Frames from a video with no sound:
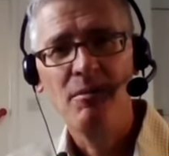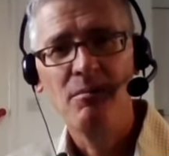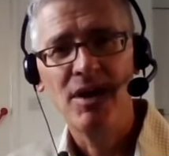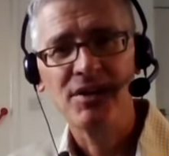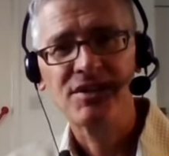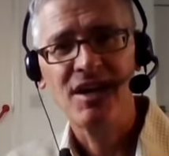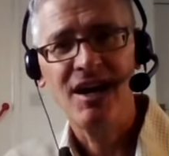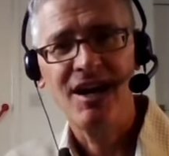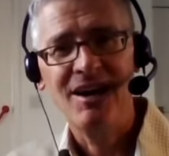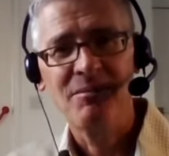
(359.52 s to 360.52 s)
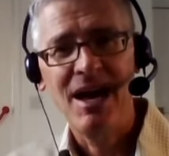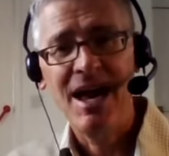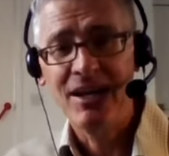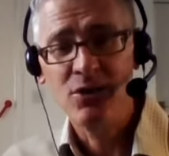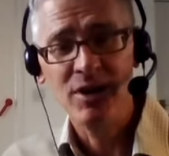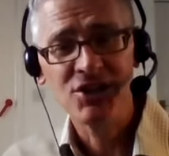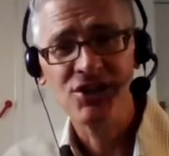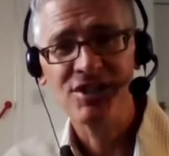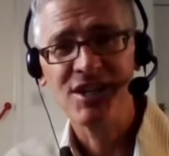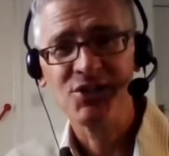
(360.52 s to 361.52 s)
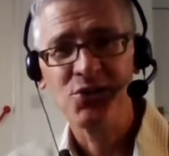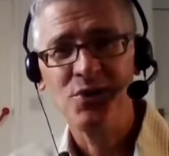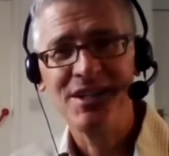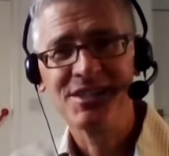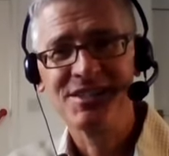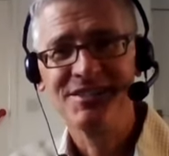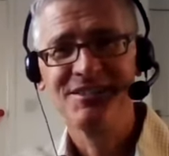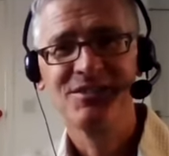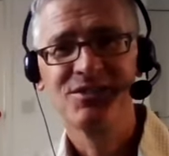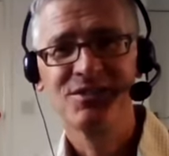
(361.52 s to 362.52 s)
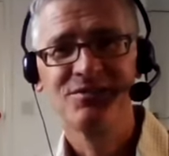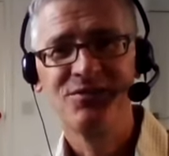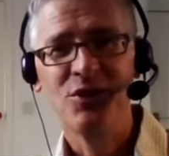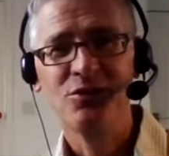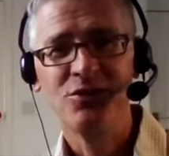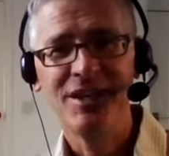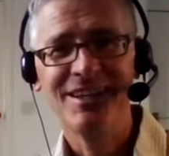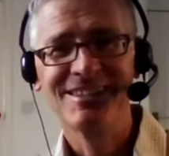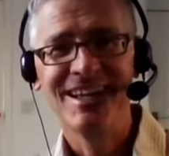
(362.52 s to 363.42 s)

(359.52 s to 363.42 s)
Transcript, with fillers: But um, any questions, as always, feel free to